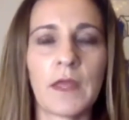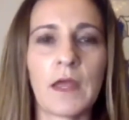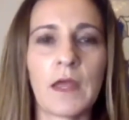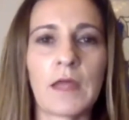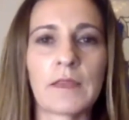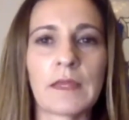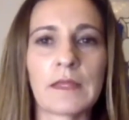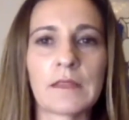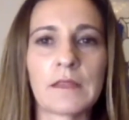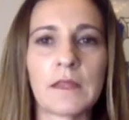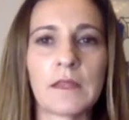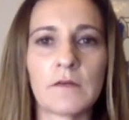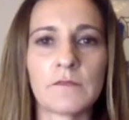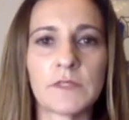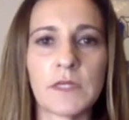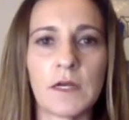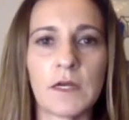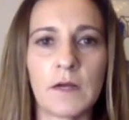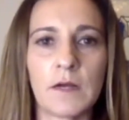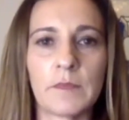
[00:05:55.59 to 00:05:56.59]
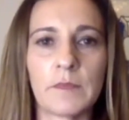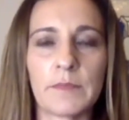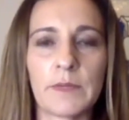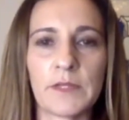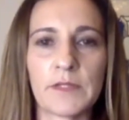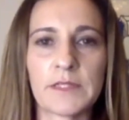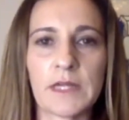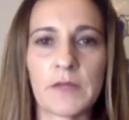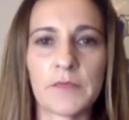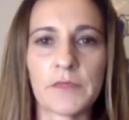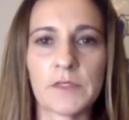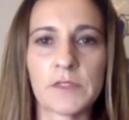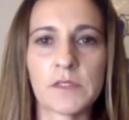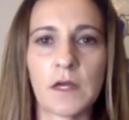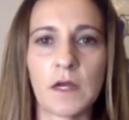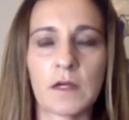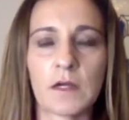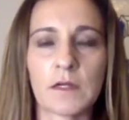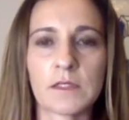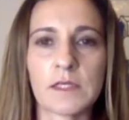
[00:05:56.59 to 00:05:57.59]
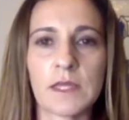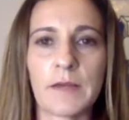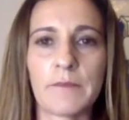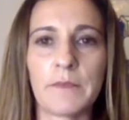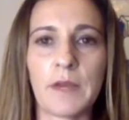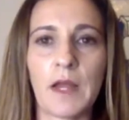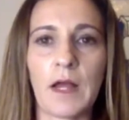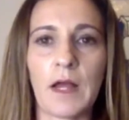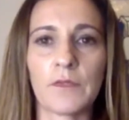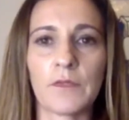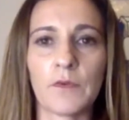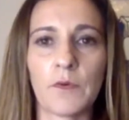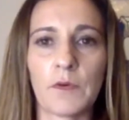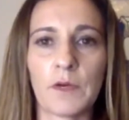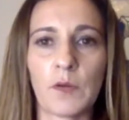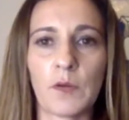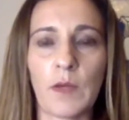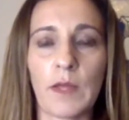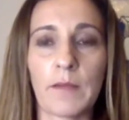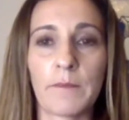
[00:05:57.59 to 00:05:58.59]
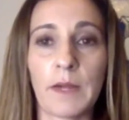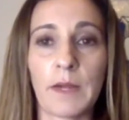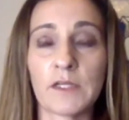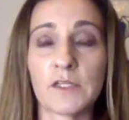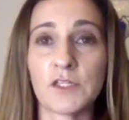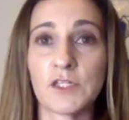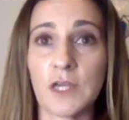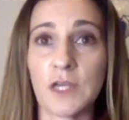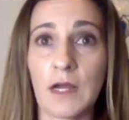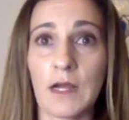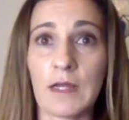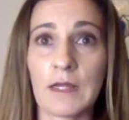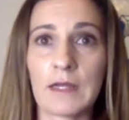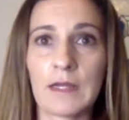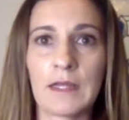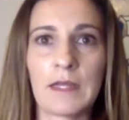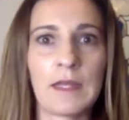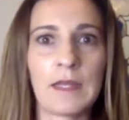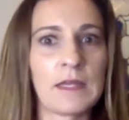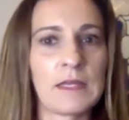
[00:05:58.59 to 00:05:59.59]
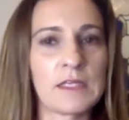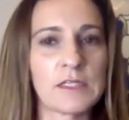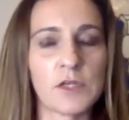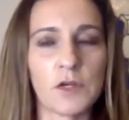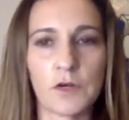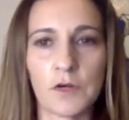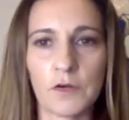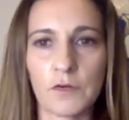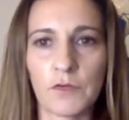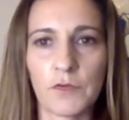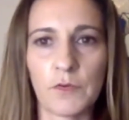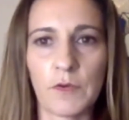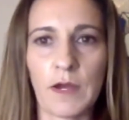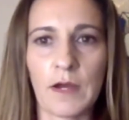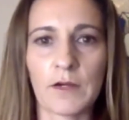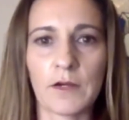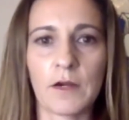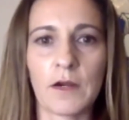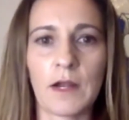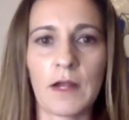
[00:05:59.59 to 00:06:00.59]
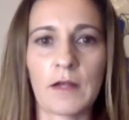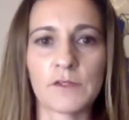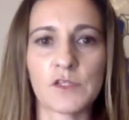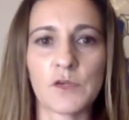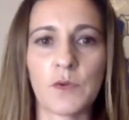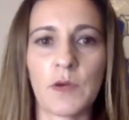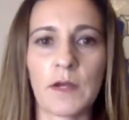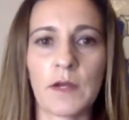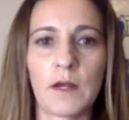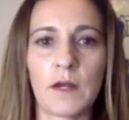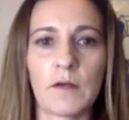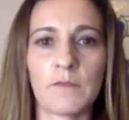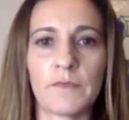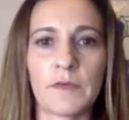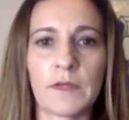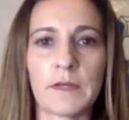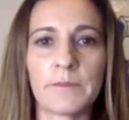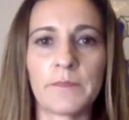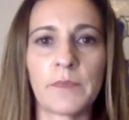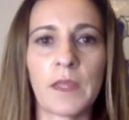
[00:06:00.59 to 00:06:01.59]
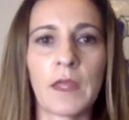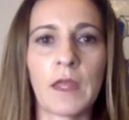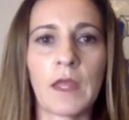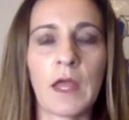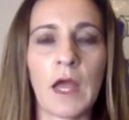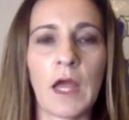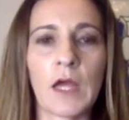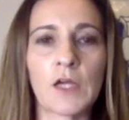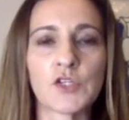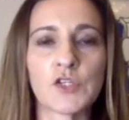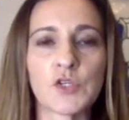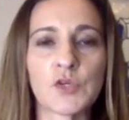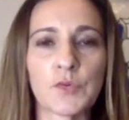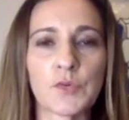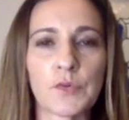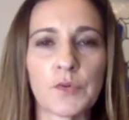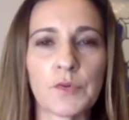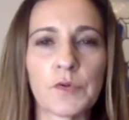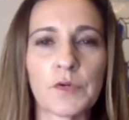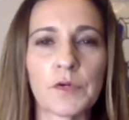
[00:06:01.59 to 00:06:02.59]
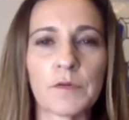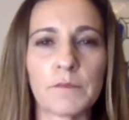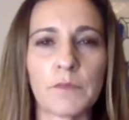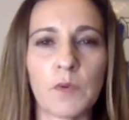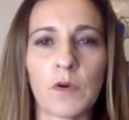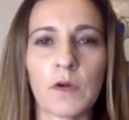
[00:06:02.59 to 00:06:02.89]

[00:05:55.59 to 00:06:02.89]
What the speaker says: and they love to hum and belt out the songs "I'm Not Throwing Away My Shot" is heard throughout our house quite often. A truer, more